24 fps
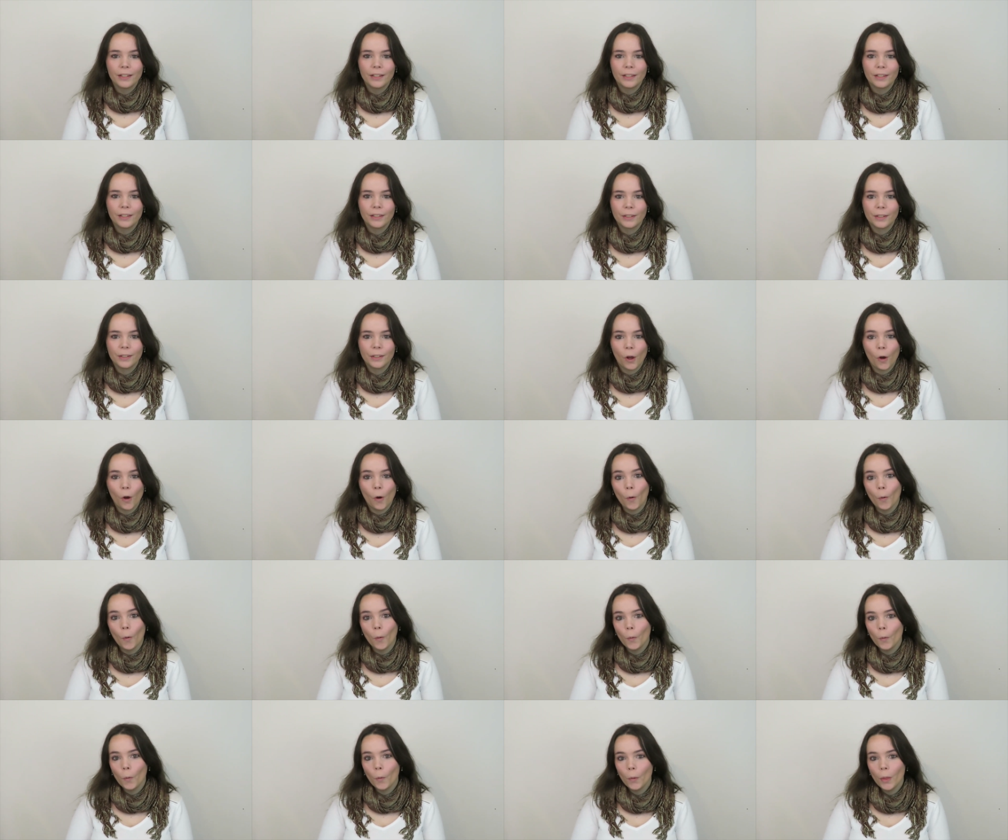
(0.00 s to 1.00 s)

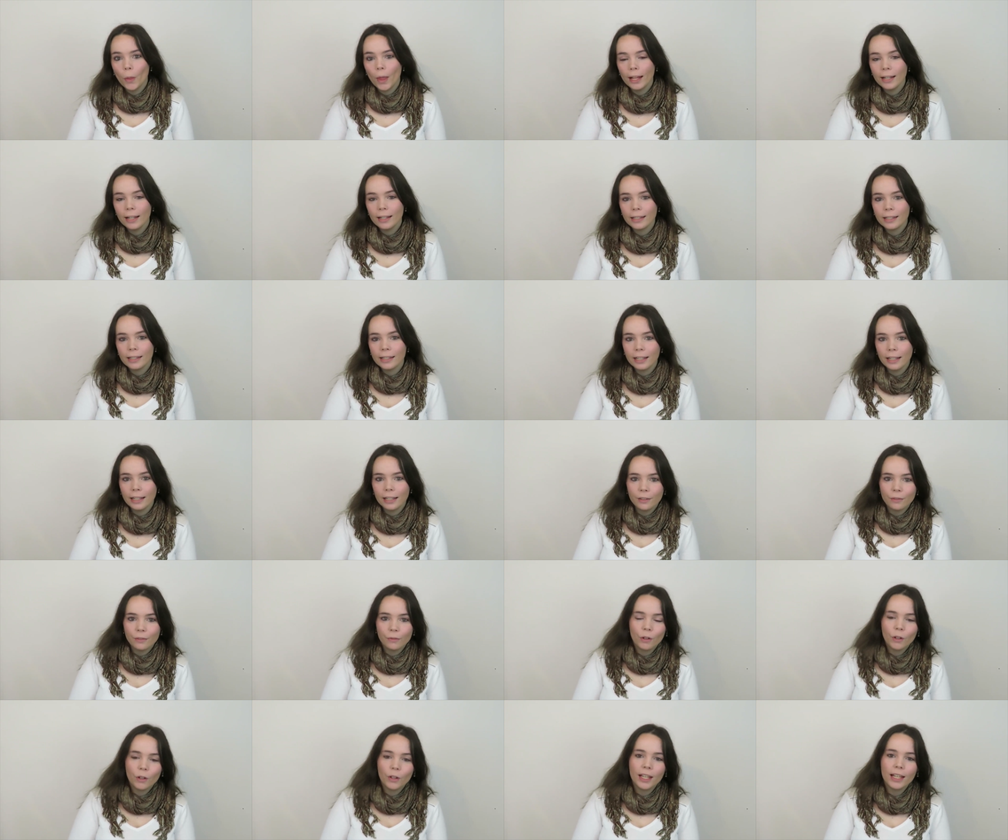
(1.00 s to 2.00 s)
So that's it
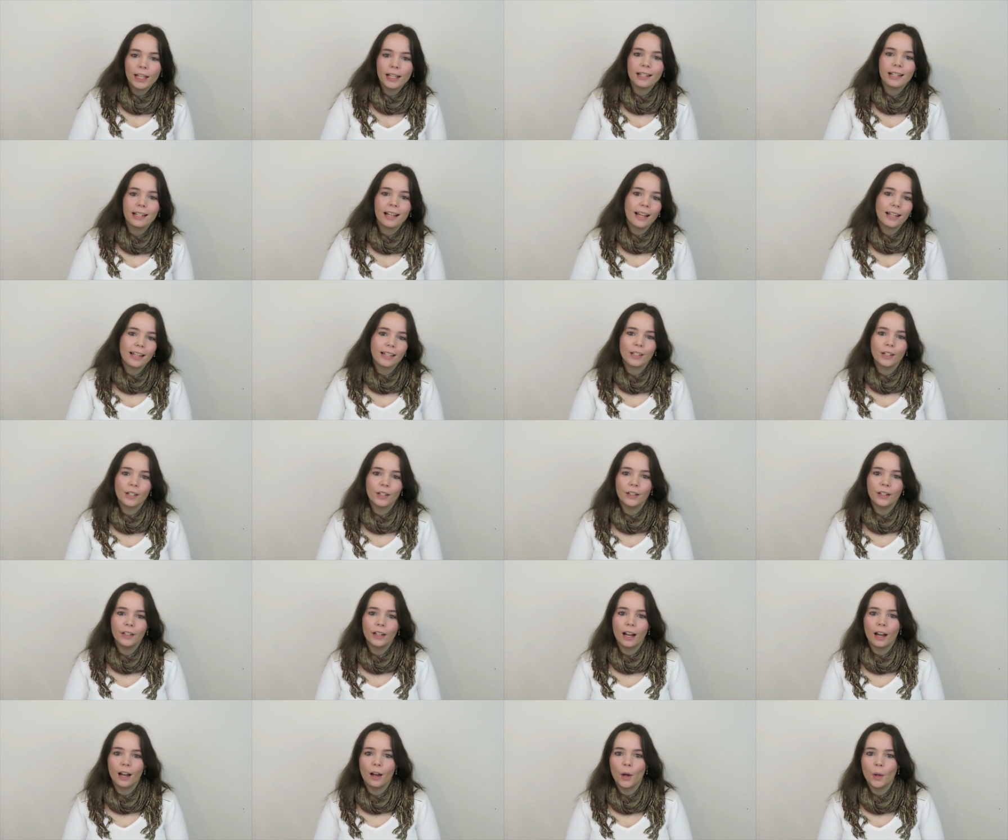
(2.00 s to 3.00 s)
for this
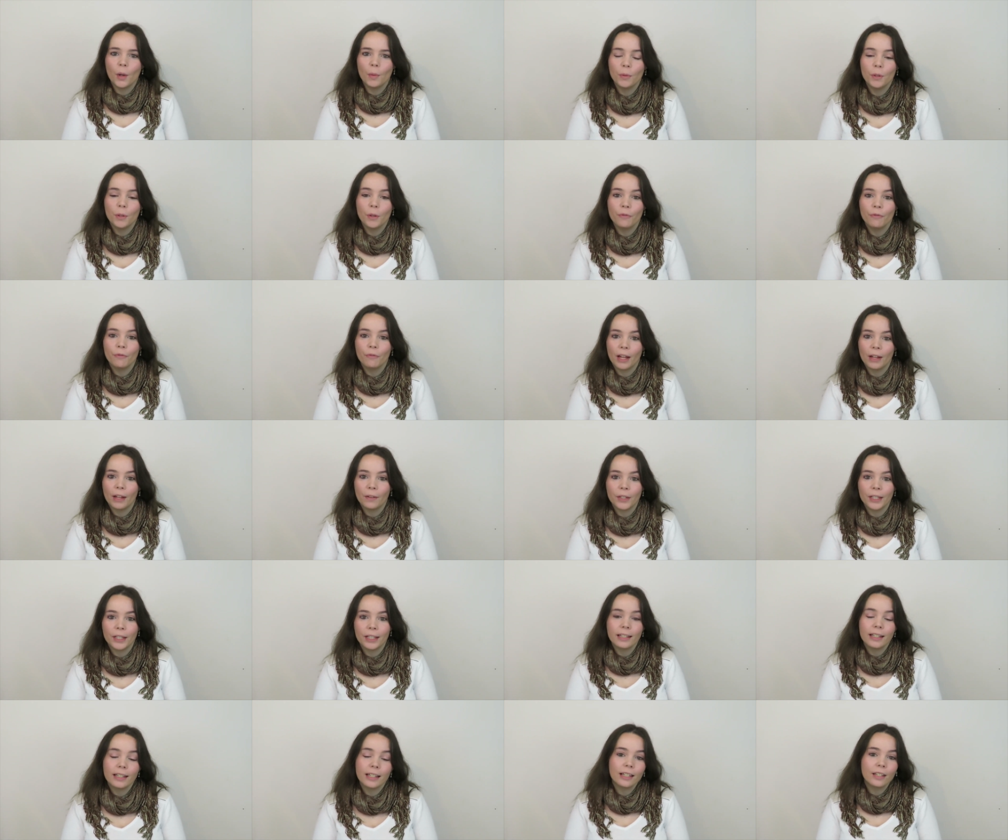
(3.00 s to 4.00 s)
lesson. I hope you
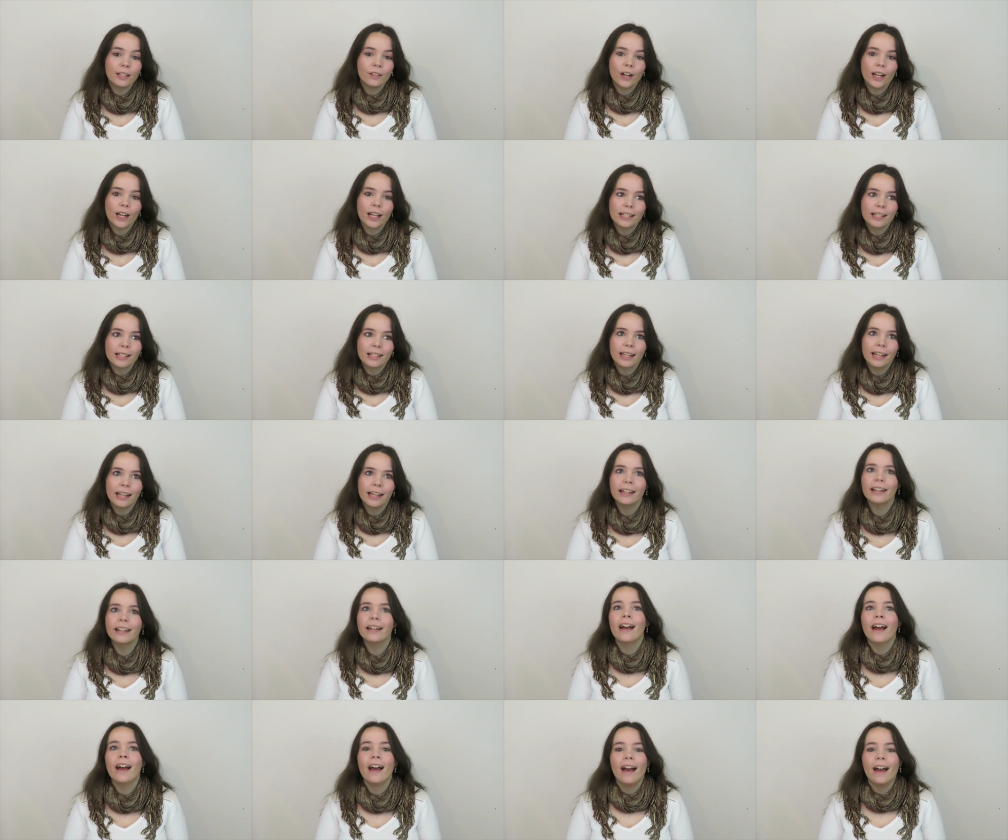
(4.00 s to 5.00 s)
found it
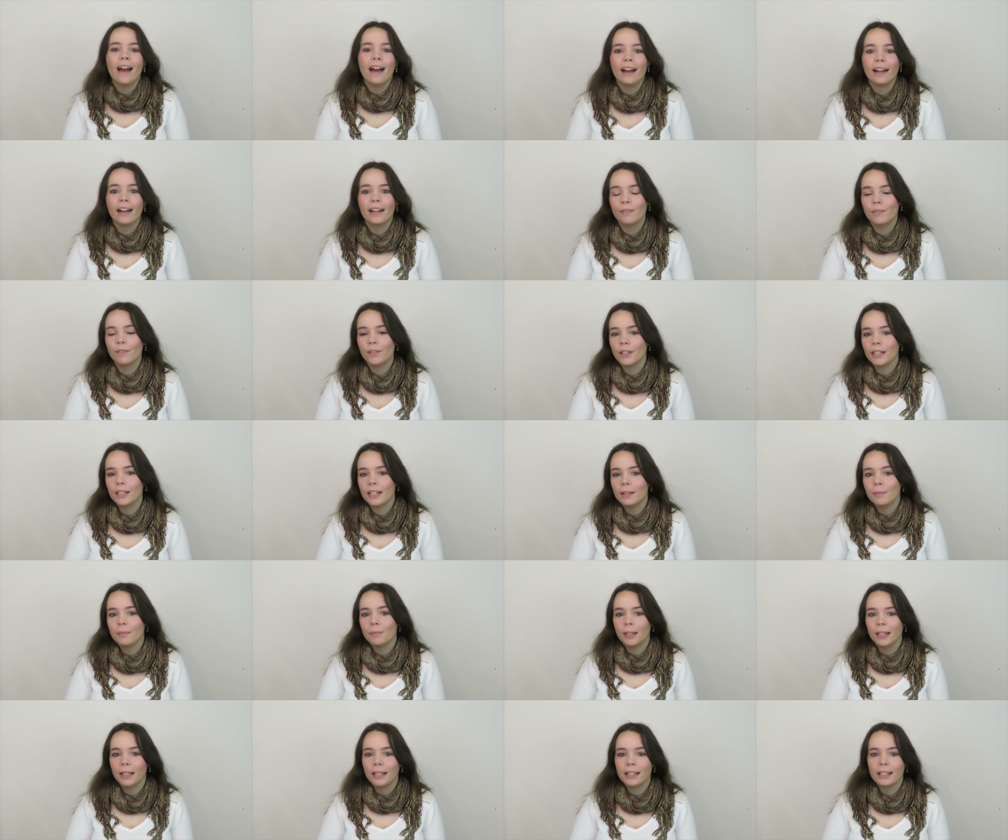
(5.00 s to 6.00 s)
interesting, and if you
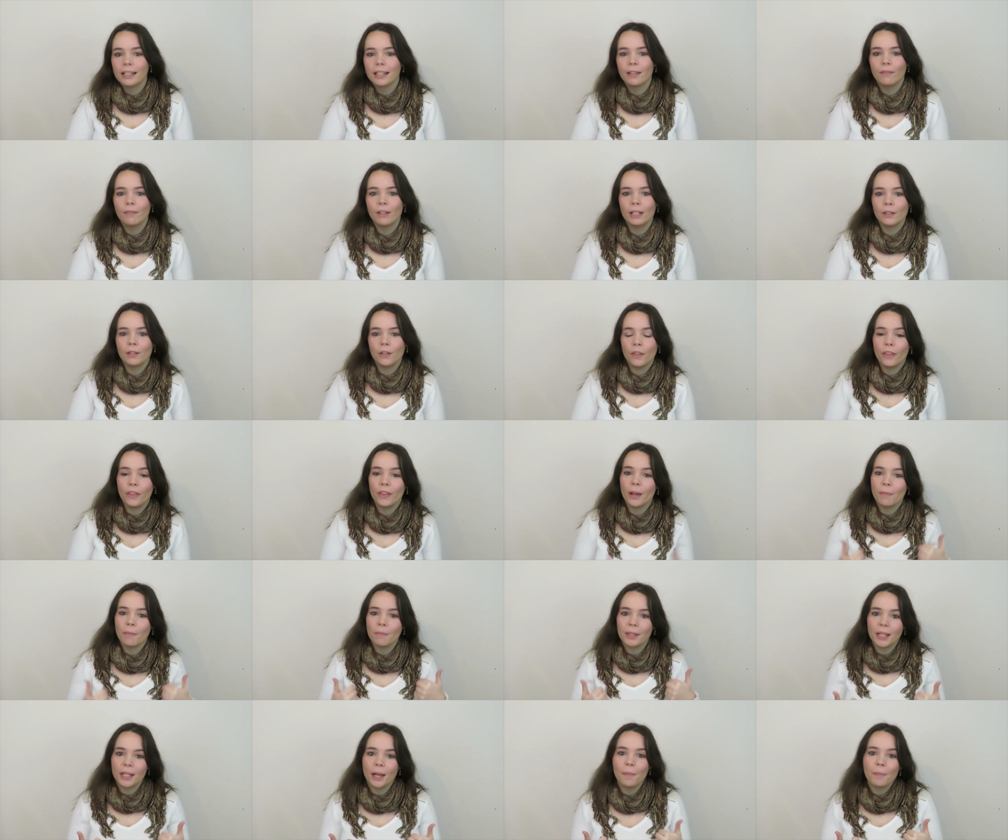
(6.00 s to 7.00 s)
did, please give it a
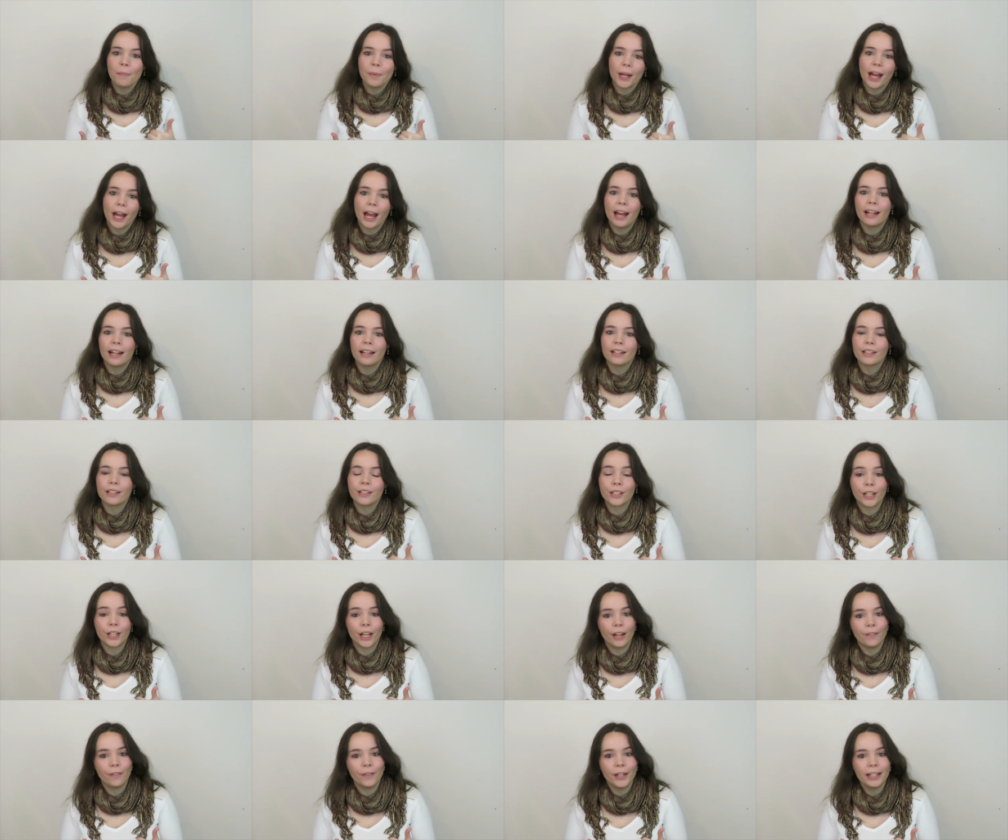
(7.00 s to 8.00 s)
thumbs up and
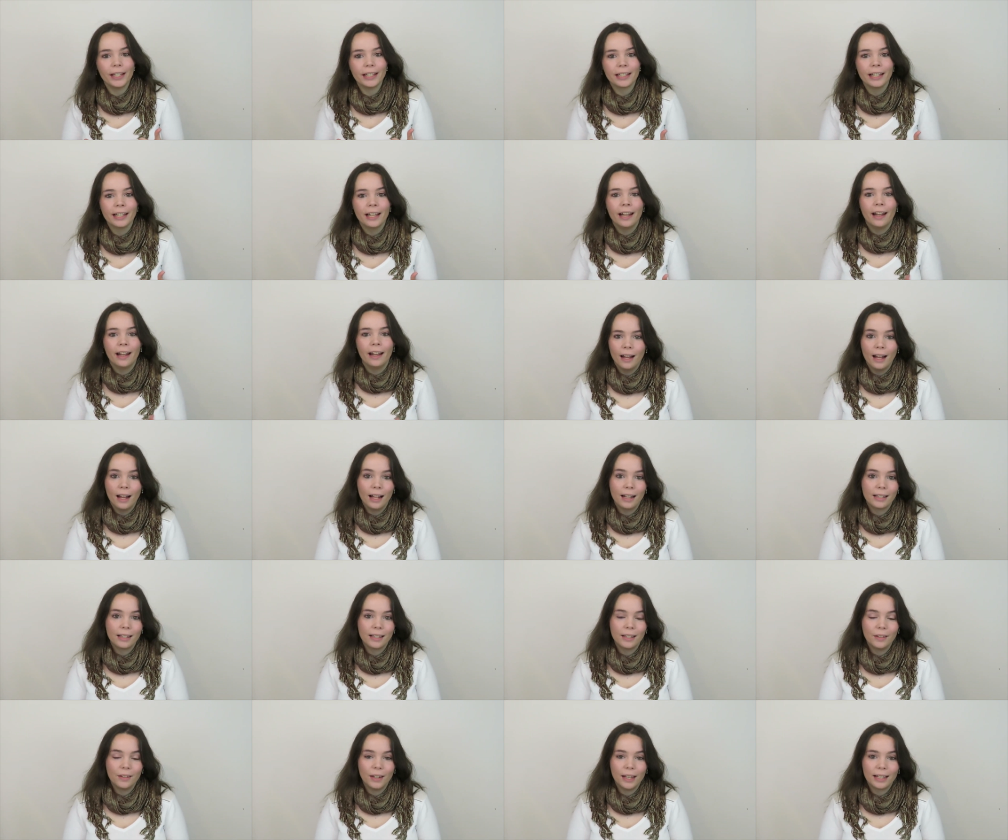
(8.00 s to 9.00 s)
share it.
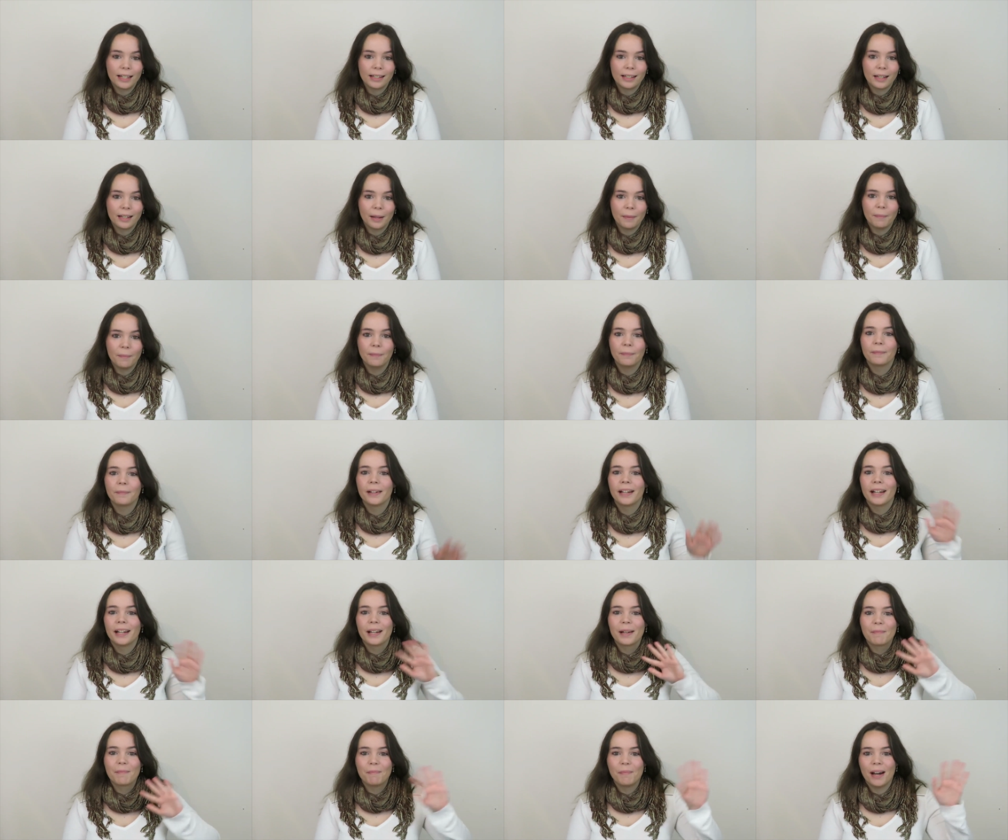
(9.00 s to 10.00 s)
I'll see you next time.
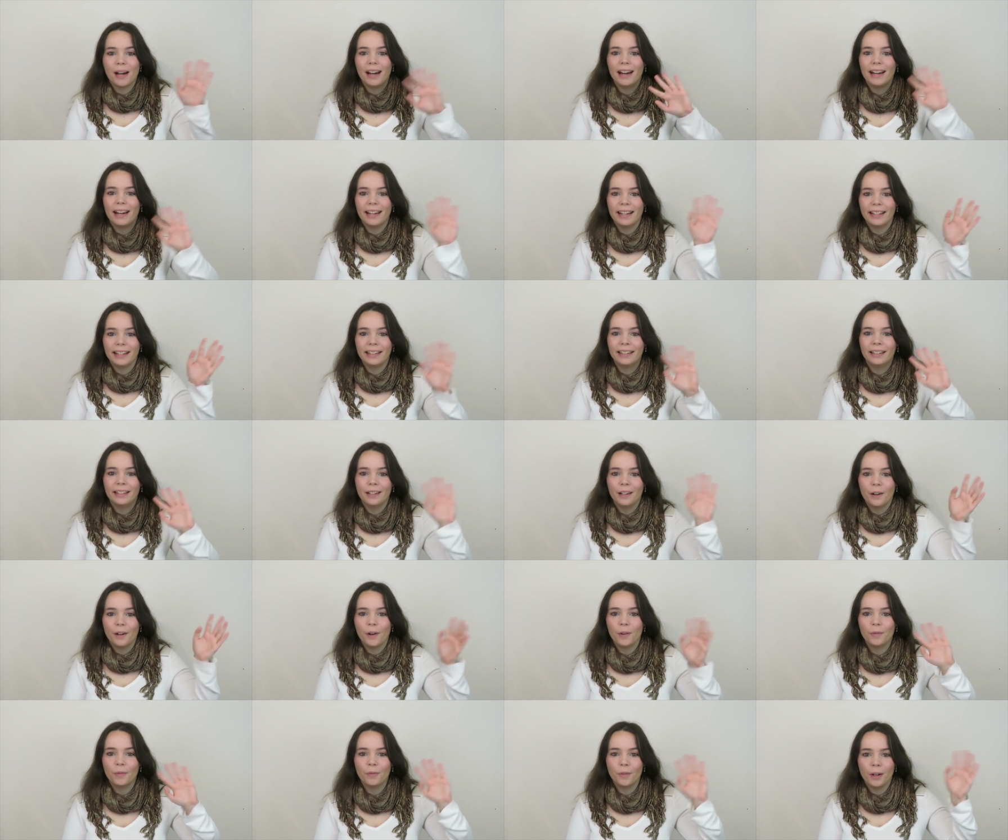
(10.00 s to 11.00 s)
Bye!
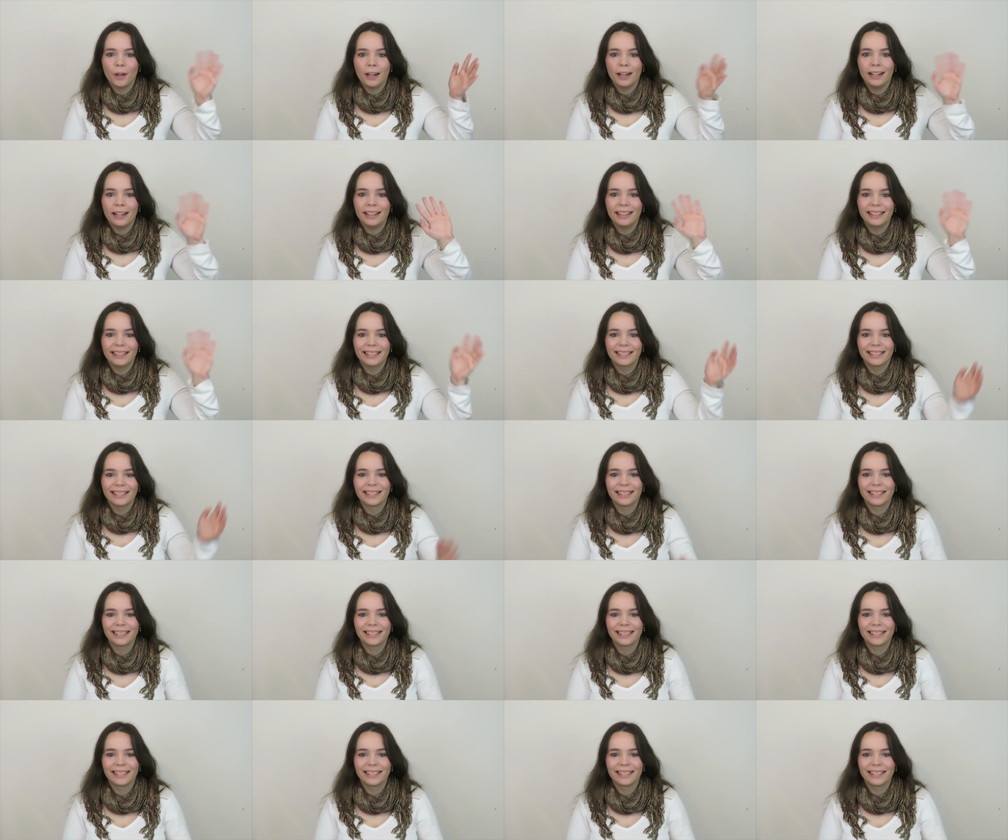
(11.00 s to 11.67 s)
Au revoir!